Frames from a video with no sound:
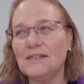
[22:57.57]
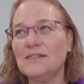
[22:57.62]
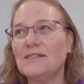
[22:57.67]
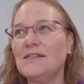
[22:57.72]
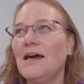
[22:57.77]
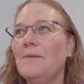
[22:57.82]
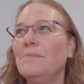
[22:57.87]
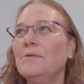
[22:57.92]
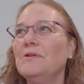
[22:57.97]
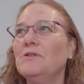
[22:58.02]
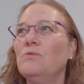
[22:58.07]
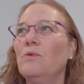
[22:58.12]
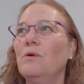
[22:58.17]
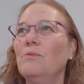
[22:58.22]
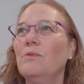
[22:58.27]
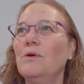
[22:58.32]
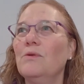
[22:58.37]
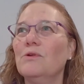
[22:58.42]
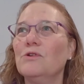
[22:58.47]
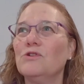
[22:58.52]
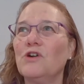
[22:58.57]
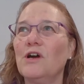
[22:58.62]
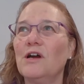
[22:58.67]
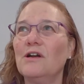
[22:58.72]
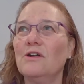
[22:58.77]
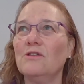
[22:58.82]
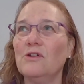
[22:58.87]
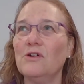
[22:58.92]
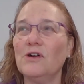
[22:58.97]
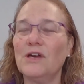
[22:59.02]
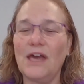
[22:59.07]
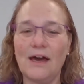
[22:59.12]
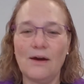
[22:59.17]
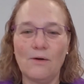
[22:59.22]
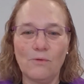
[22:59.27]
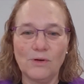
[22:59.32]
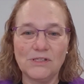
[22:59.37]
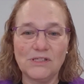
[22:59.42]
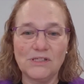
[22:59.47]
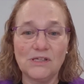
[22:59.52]
and this happened when we were trying to look
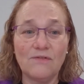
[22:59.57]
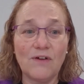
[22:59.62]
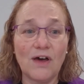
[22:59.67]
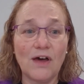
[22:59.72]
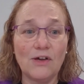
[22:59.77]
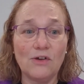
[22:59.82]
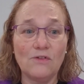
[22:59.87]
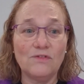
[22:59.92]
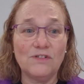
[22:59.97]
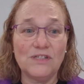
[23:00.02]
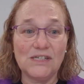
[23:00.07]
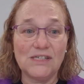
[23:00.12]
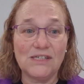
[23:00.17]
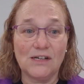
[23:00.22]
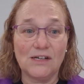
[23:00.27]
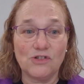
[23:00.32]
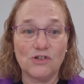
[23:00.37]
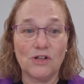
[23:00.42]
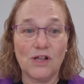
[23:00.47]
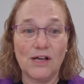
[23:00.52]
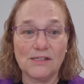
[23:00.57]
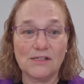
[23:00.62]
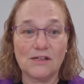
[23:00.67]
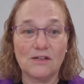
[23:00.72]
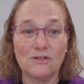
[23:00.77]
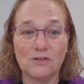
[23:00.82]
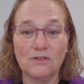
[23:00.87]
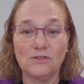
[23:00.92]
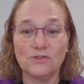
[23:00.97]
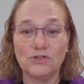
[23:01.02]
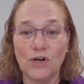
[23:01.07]
at what's the value of a decentralized clinical